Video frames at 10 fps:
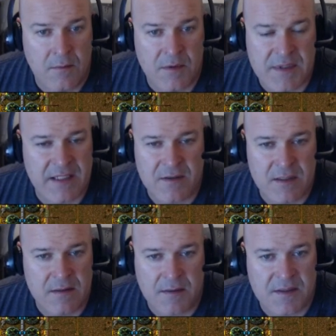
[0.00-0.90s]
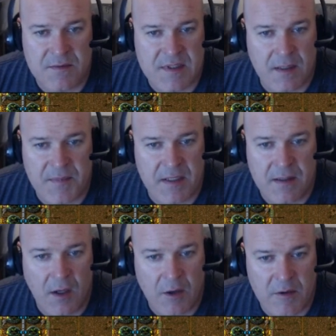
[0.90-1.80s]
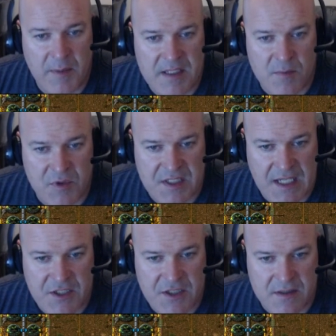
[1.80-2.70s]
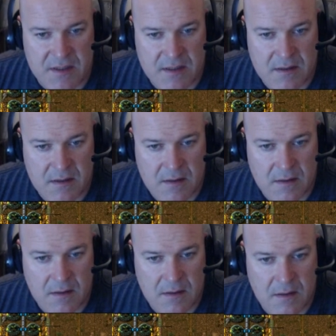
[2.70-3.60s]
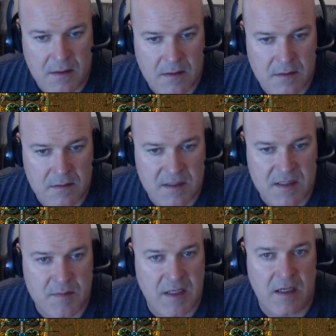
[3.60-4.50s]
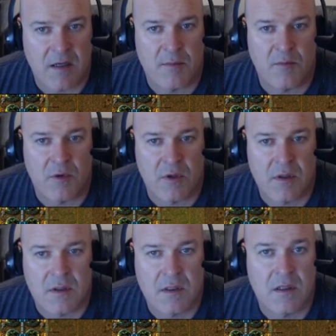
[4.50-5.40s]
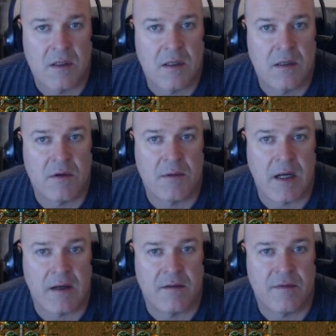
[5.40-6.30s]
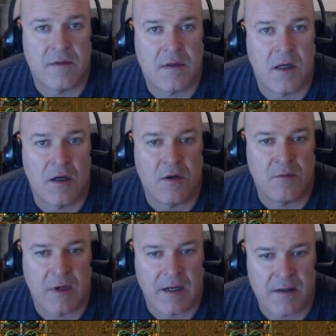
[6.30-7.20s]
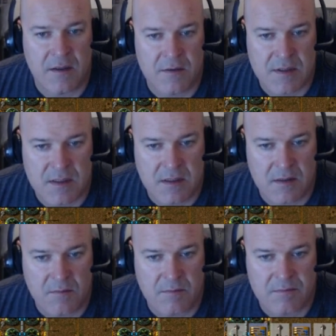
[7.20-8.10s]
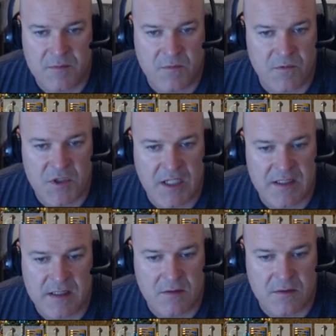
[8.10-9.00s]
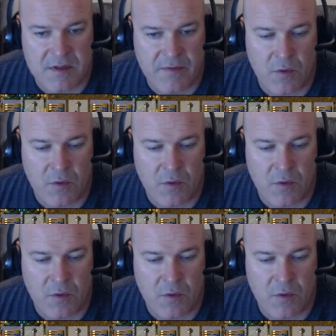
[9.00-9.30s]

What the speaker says: What was I doing? I was doing something. Oh, I want to make some more stations. Let's just make a couple more. What are we out of? Oh, we're out of those. Chain signals,